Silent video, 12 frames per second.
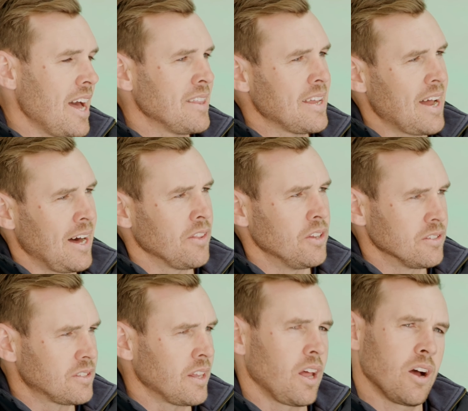And then
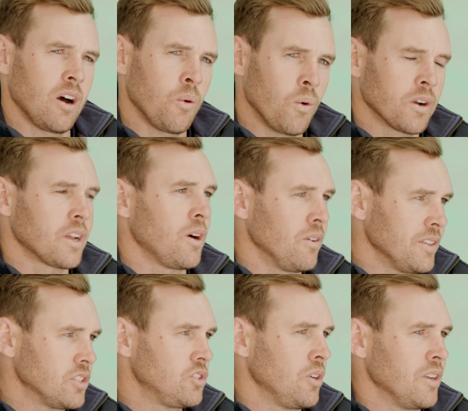others, they're like, I want to go on
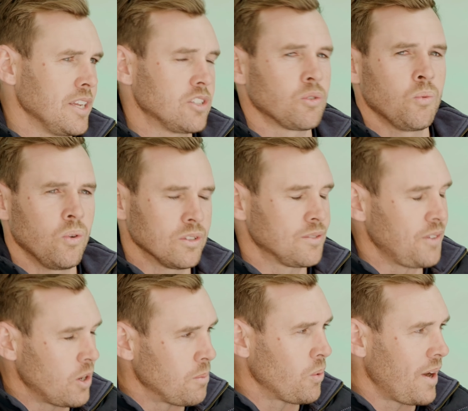this journey towards
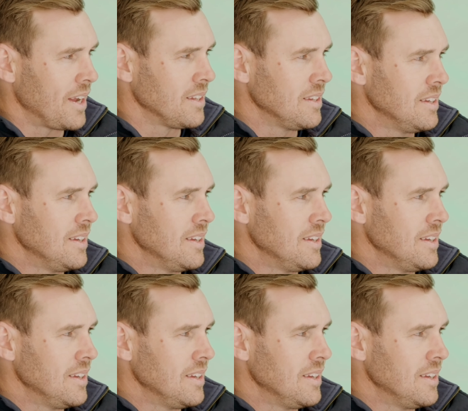variable rate.